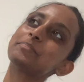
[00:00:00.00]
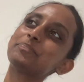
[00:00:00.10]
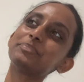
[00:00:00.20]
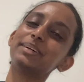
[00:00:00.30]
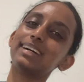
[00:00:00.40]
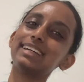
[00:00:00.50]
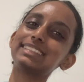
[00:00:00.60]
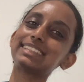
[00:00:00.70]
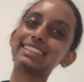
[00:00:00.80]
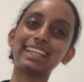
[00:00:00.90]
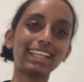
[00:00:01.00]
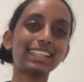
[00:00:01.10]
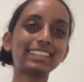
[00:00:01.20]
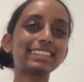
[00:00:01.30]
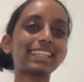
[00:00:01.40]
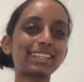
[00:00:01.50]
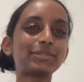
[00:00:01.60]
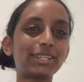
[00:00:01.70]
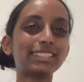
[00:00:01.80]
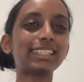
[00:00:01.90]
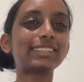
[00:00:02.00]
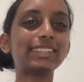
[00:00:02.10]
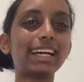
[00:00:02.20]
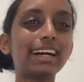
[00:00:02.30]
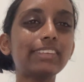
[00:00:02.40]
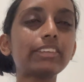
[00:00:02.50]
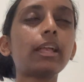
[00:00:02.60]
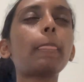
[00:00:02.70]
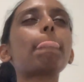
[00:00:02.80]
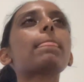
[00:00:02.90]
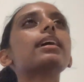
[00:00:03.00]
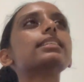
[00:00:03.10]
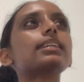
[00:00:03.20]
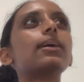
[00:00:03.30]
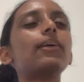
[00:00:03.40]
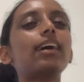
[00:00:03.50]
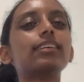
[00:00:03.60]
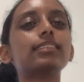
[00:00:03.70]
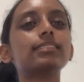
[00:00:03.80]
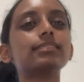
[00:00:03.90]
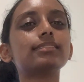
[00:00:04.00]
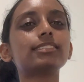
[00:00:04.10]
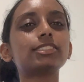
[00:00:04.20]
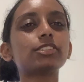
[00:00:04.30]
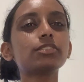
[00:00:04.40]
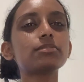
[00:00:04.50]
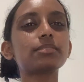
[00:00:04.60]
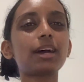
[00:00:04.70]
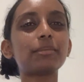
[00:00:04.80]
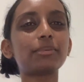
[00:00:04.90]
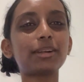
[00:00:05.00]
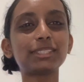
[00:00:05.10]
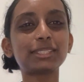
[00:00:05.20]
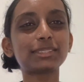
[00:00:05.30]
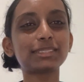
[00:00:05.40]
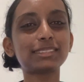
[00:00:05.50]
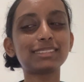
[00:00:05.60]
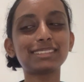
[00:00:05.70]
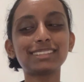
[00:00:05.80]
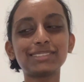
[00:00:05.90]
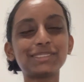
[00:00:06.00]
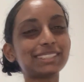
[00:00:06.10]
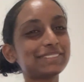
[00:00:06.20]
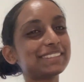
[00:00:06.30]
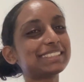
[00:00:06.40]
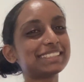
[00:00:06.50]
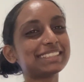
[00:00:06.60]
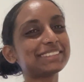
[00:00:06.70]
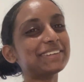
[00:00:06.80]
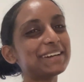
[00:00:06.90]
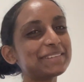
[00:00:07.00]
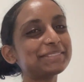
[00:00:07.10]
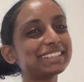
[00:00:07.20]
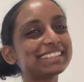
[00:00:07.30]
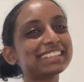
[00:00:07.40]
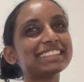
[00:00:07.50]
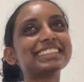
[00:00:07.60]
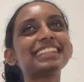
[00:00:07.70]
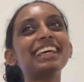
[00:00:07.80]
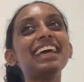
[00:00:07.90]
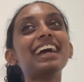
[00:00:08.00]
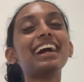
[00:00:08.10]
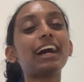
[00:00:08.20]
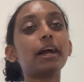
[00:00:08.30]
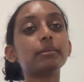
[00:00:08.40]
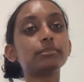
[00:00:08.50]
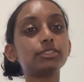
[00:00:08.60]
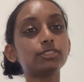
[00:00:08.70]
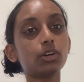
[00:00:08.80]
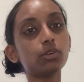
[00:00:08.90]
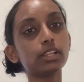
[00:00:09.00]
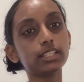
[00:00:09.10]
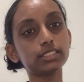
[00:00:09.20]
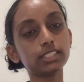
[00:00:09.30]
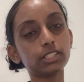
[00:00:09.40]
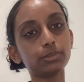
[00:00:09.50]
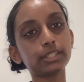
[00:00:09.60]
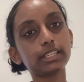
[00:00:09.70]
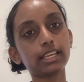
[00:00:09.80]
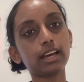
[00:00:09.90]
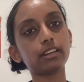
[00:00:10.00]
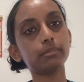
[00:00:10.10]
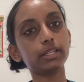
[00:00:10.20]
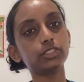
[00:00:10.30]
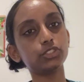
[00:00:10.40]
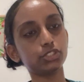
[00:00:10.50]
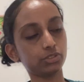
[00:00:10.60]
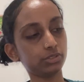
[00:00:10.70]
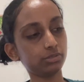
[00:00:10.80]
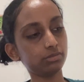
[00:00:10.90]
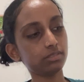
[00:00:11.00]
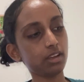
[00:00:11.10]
But yeah, that's the second project we have. So I'll show you that project once I finish this one because I'm so lazy. I don't want to get out of bed to show you.